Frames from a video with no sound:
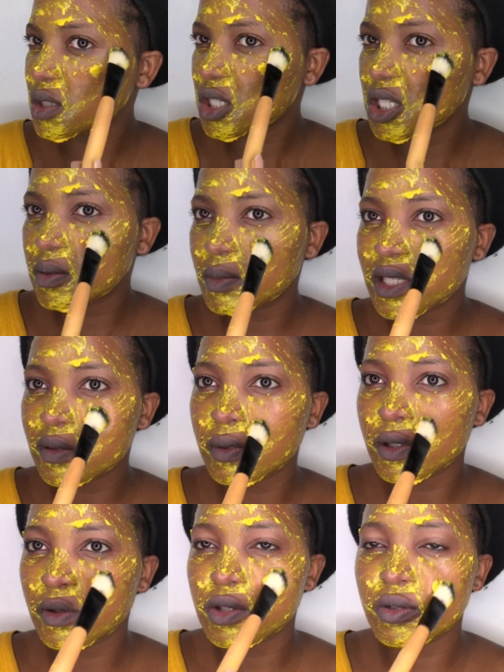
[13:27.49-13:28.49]
sheet mask
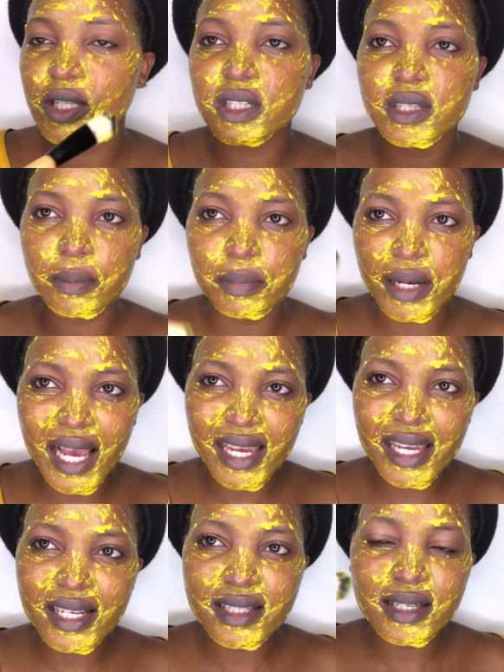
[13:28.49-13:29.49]
because you'll just apply
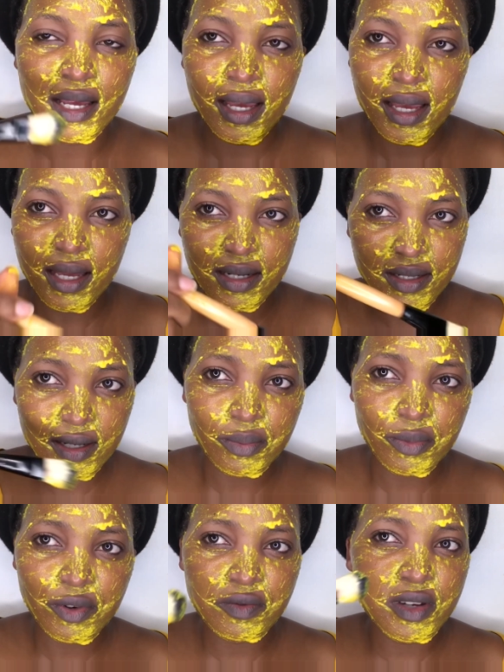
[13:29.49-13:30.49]
it and
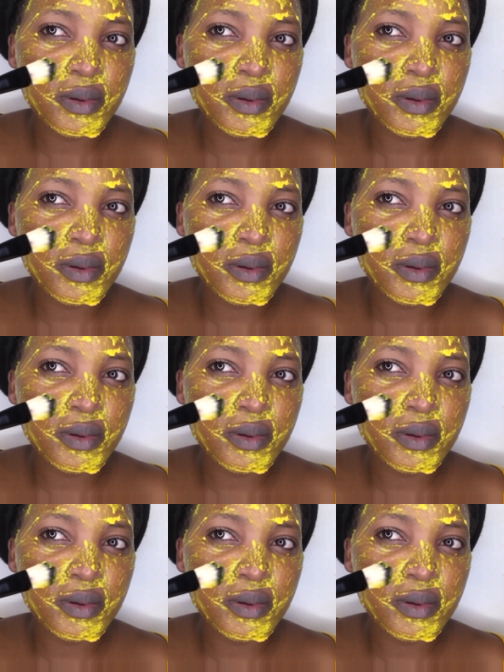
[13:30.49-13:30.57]
remove it.